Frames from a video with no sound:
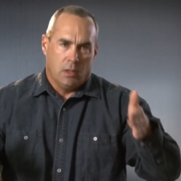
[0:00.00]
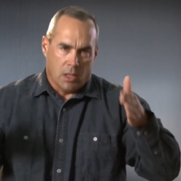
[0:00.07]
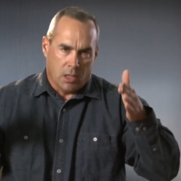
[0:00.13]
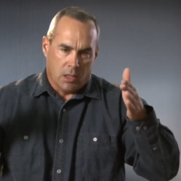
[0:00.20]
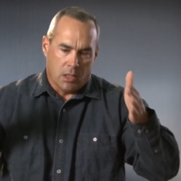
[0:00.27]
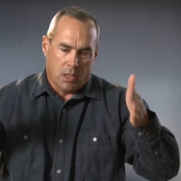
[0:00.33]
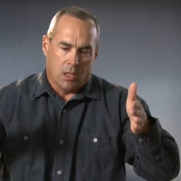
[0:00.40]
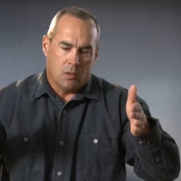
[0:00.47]

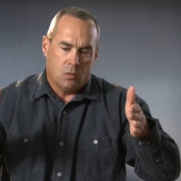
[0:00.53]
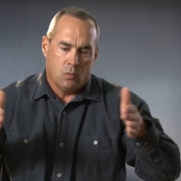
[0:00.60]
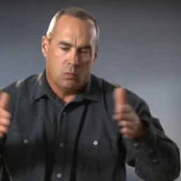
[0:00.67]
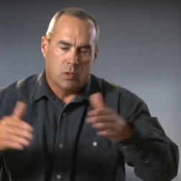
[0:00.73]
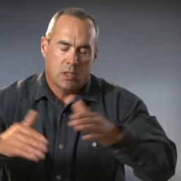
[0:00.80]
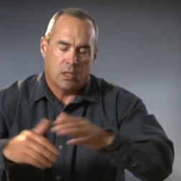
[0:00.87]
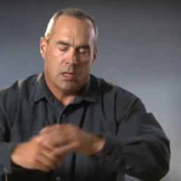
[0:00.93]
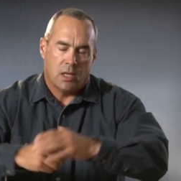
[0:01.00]
And then
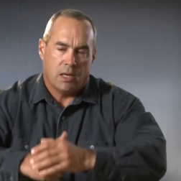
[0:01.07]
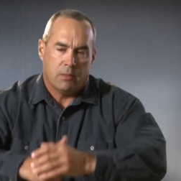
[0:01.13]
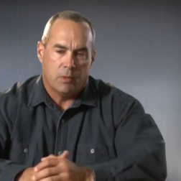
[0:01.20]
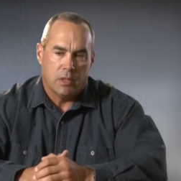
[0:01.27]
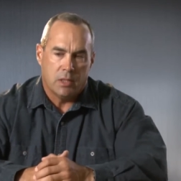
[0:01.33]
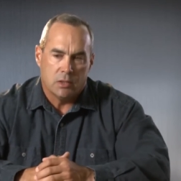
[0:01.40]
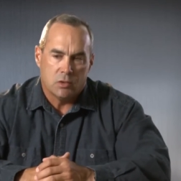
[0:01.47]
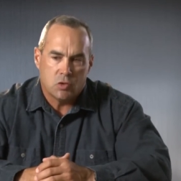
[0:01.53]
what had
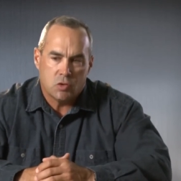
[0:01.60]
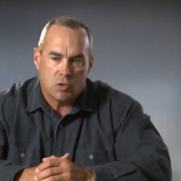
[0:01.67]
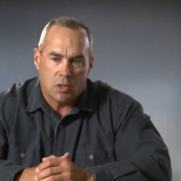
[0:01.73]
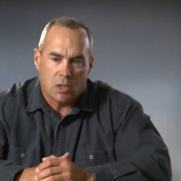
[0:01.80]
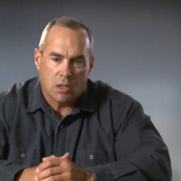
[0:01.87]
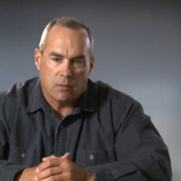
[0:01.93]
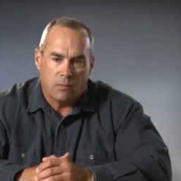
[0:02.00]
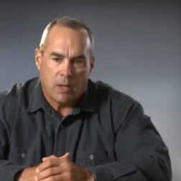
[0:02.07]
happened is
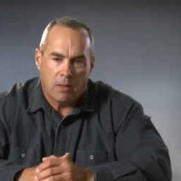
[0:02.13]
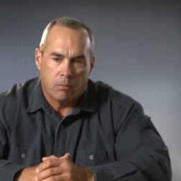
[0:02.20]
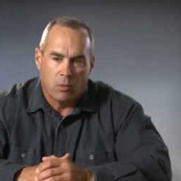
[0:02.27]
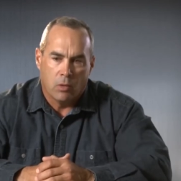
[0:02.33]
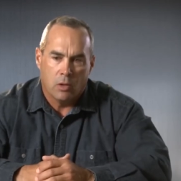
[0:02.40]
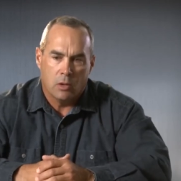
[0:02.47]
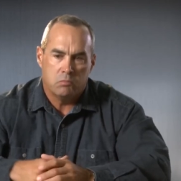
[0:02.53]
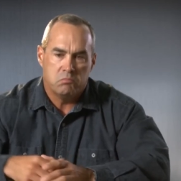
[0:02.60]
that
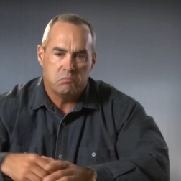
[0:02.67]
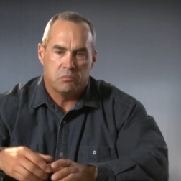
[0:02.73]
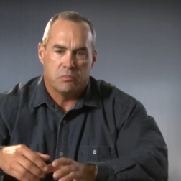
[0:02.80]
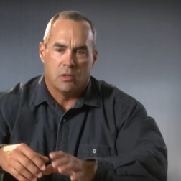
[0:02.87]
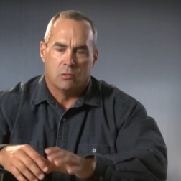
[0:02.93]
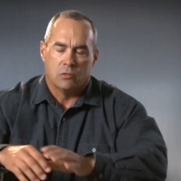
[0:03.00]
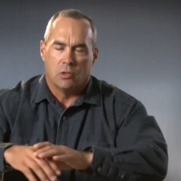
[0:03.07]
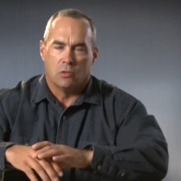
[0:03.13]
bird,
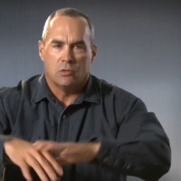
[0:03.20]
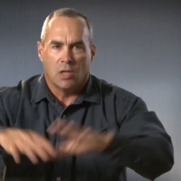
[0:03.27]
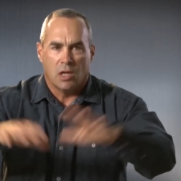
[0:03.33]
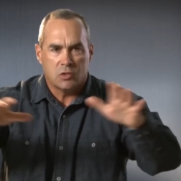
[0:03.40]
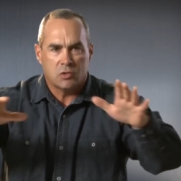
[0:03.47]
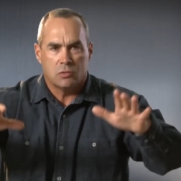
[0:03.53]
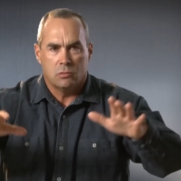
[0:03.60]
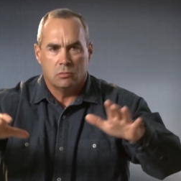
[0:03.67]
there was no
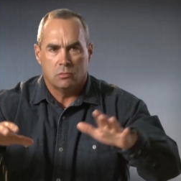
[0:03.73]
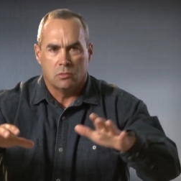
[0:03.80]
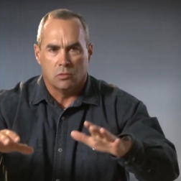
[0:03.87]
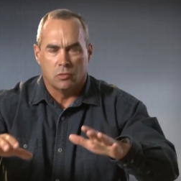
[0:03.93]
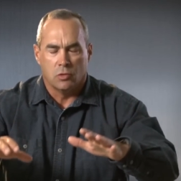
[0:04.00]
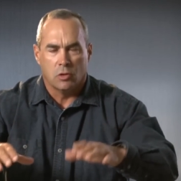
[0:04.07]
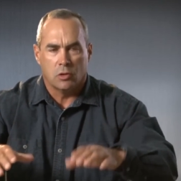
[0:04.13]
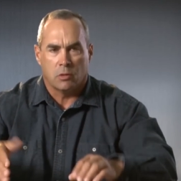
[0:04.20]
dust,
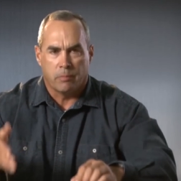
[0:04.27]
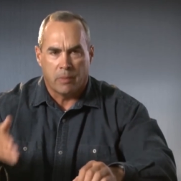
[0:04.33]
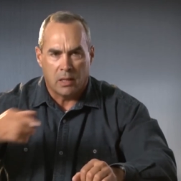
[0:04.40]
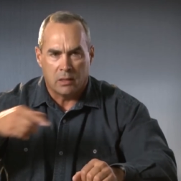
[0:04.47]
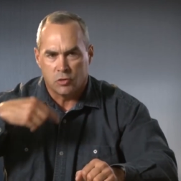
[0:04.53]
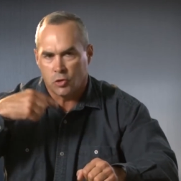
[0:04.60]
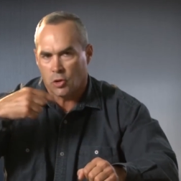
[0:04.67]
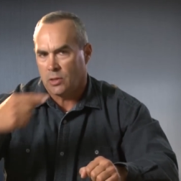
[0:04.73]
no dirt. The
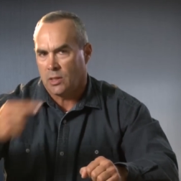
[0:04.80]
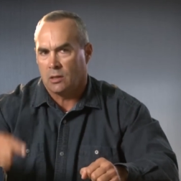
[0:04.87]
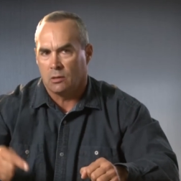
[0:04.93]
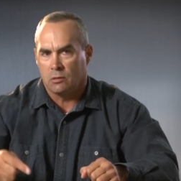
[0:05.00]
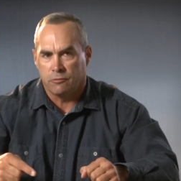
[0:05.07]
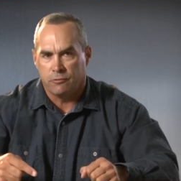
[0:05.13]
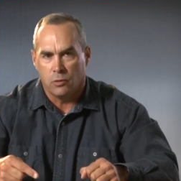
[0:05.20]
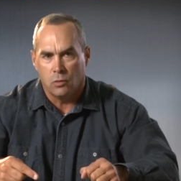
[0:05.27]
pilot shut down
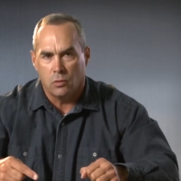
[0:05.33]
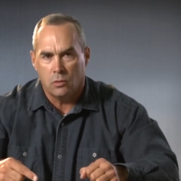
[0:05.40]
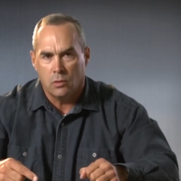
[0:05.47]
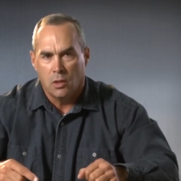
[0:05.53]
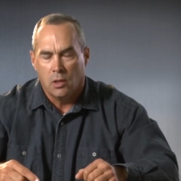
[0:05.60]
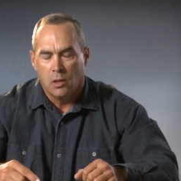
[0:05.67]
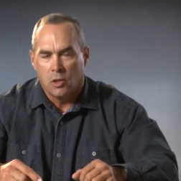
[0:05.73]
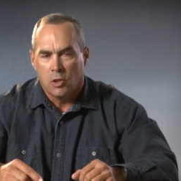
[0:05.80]
all the
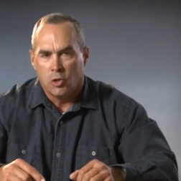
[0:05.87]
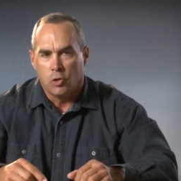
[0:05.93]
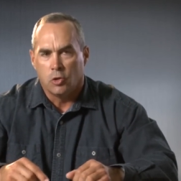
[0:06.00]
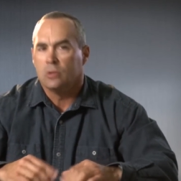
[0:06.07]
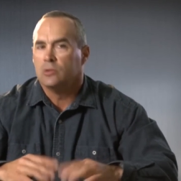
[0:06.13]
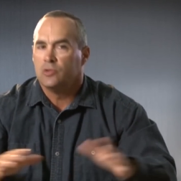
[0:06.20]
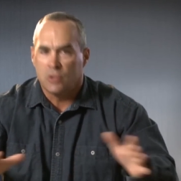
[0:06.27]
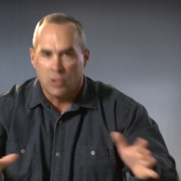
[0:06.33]
fuel. You
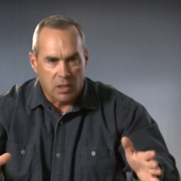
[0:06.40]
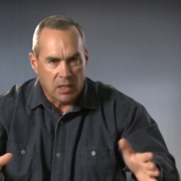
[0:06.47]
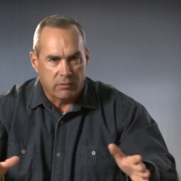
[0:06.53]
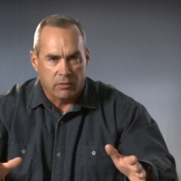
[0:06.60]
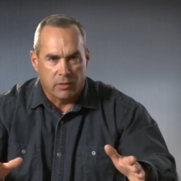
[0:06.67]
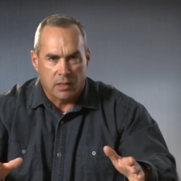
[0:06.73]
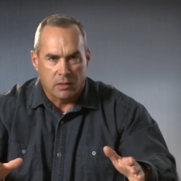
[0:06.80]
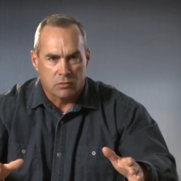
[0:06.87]
couldn't see it
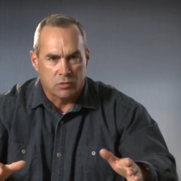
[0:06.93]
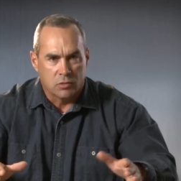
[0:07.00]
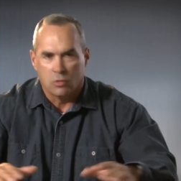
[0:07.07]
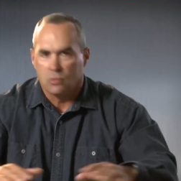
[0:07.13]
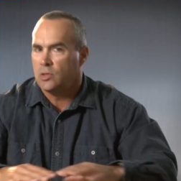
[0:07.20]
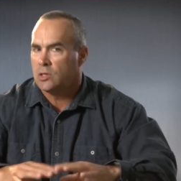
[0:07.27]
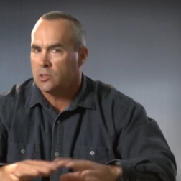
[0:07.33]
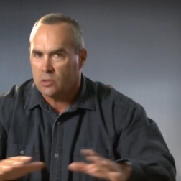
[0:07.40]
after that. There was
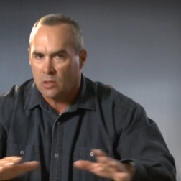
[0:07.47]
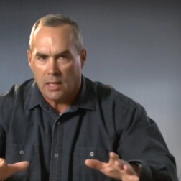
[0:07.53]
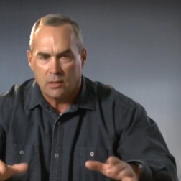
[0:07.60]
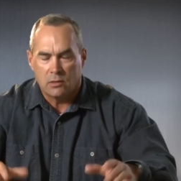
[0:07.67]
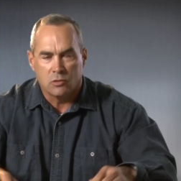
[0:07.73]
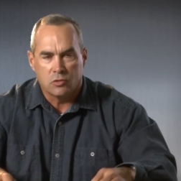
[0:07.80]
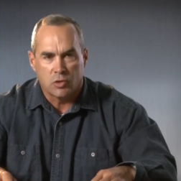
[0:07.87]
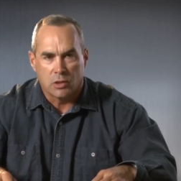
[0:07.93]
no dust
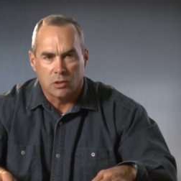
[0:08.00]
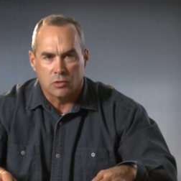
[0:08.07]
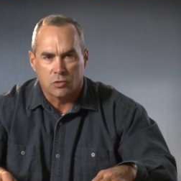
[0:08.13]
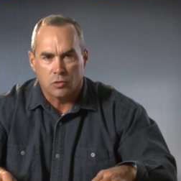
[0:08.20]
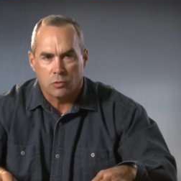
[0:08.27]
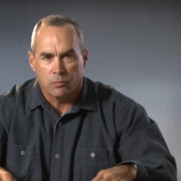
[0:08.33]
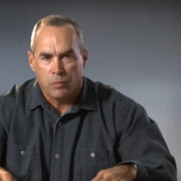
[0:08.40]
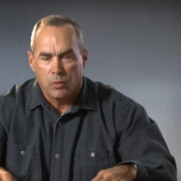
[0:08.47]
cloud, no
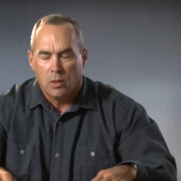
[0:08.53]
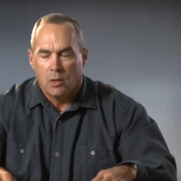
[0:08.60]
signature.